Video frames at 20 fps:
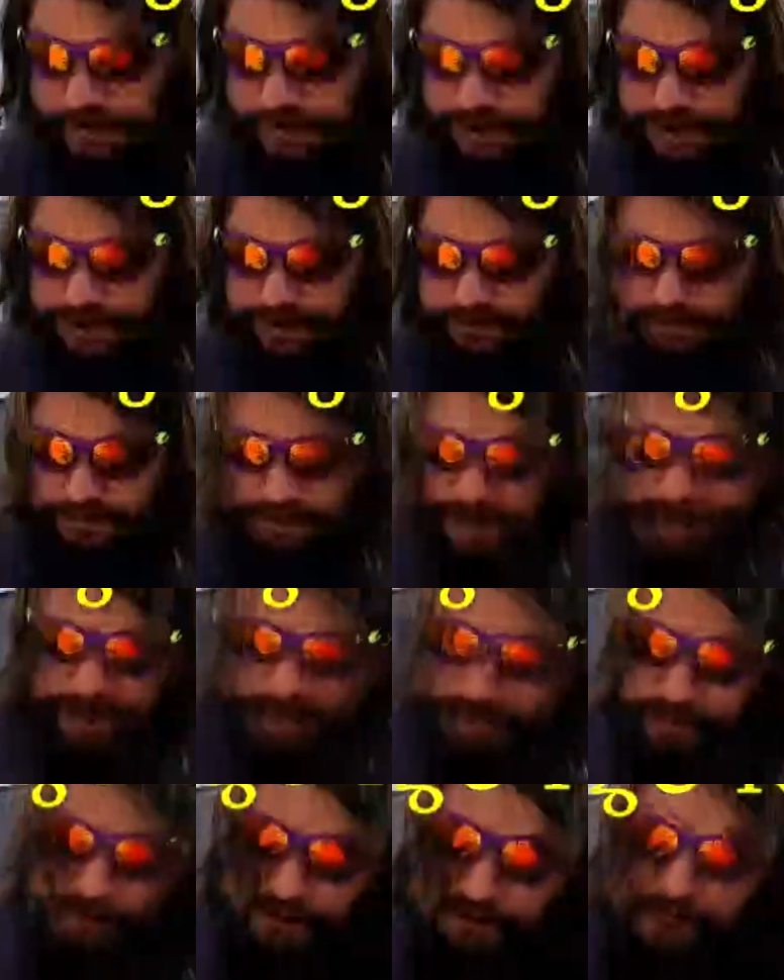you set your
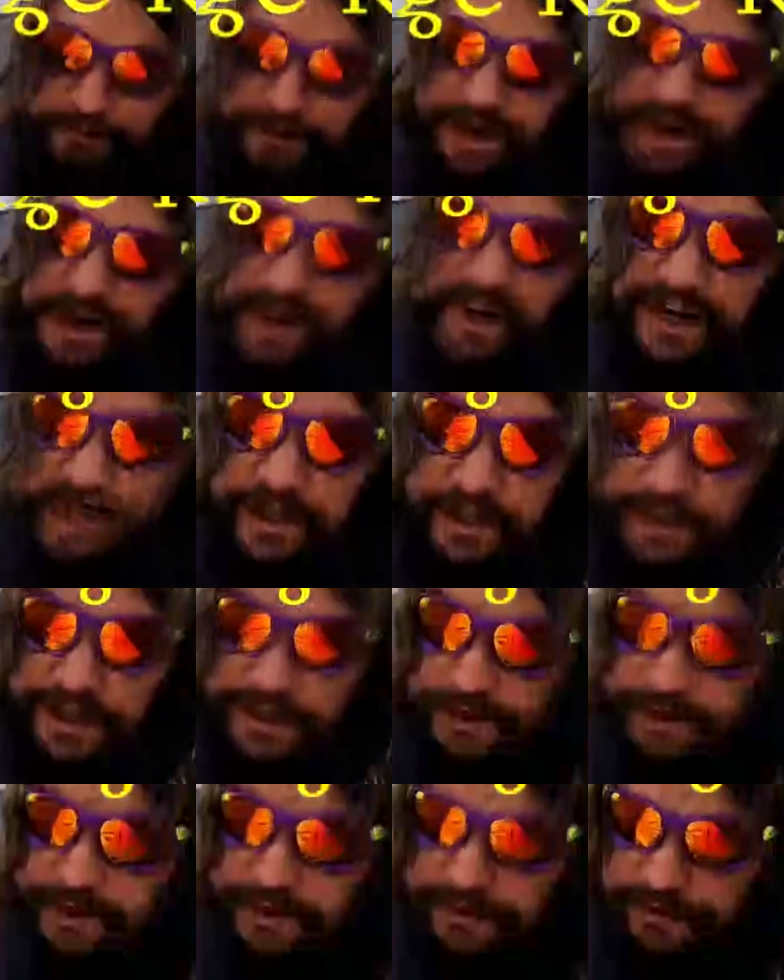blade, or you make any
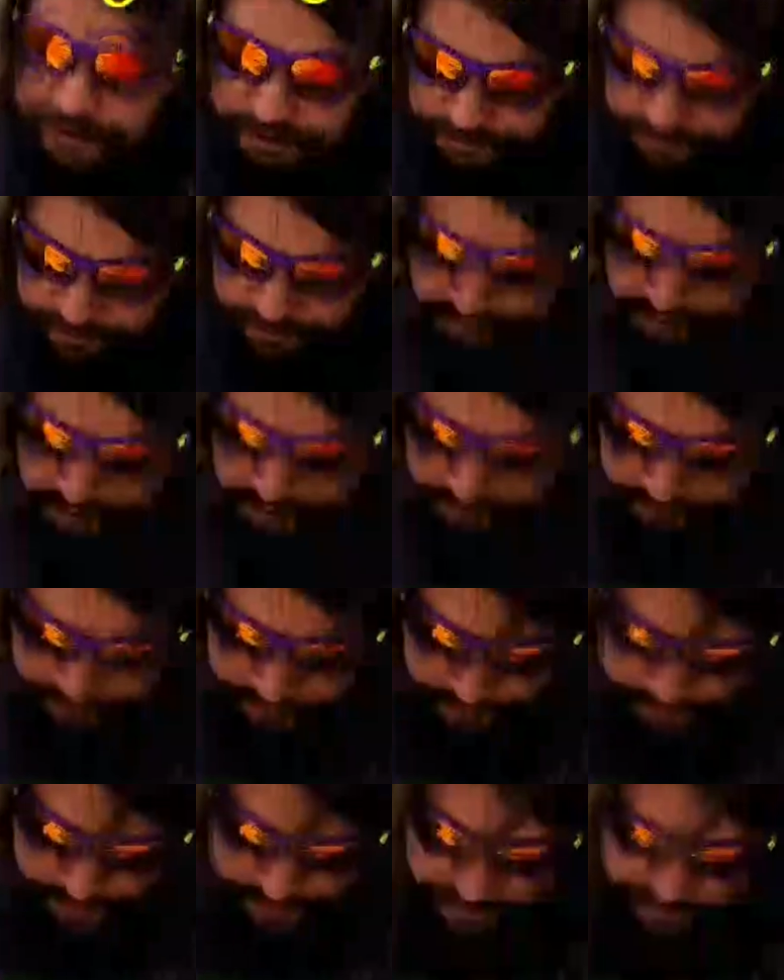changes to your saw.
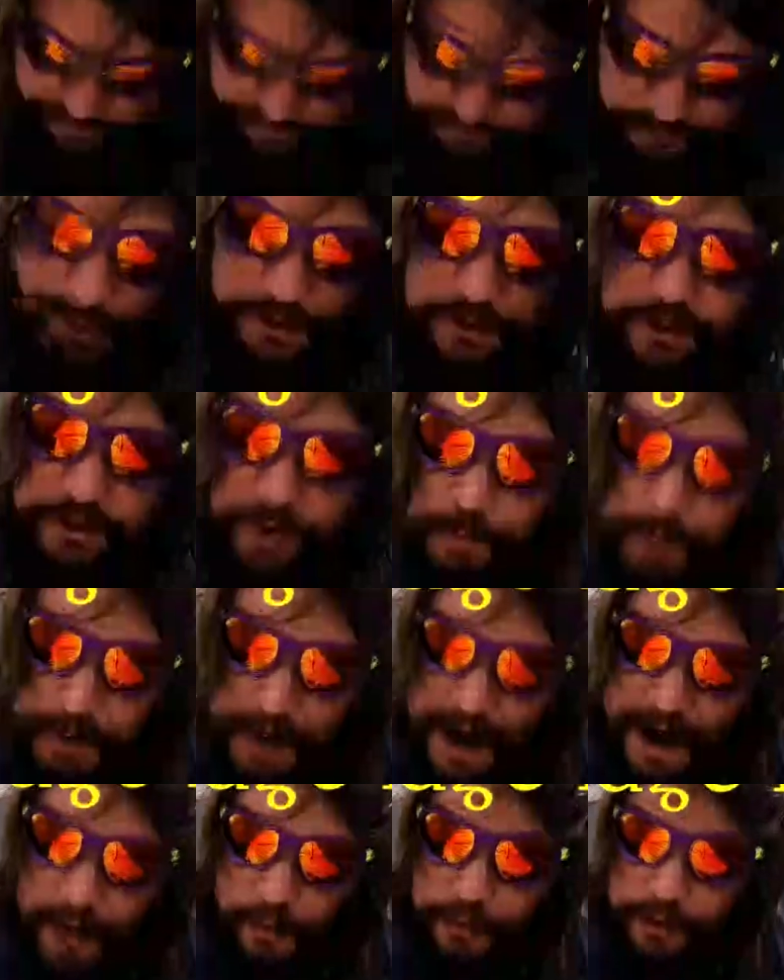This way there's no
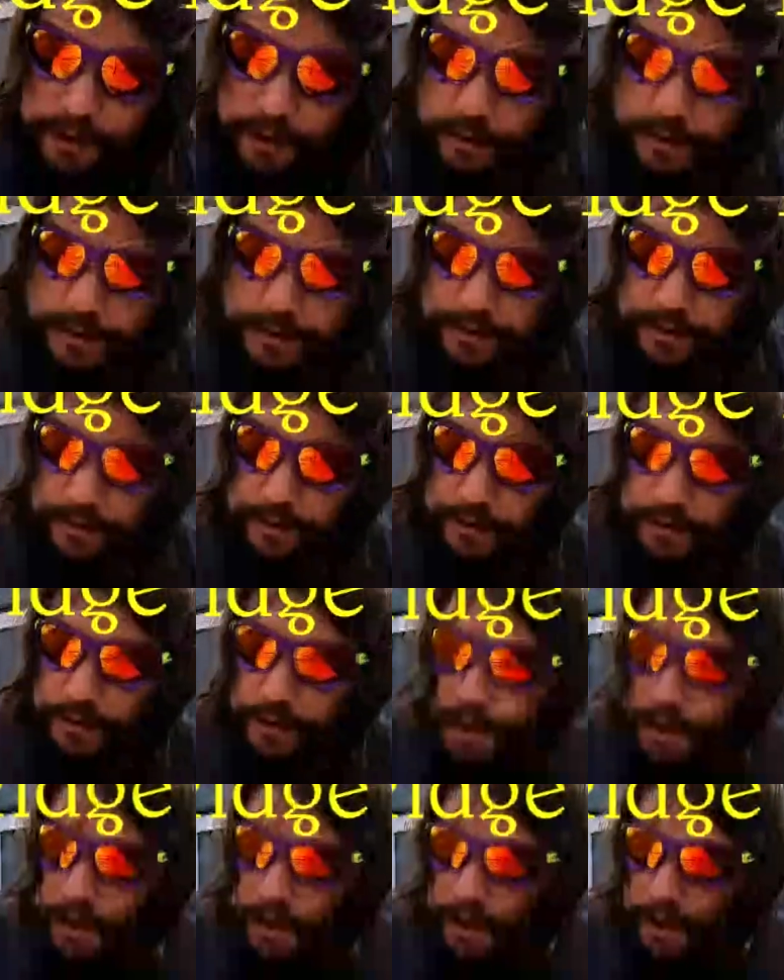power going to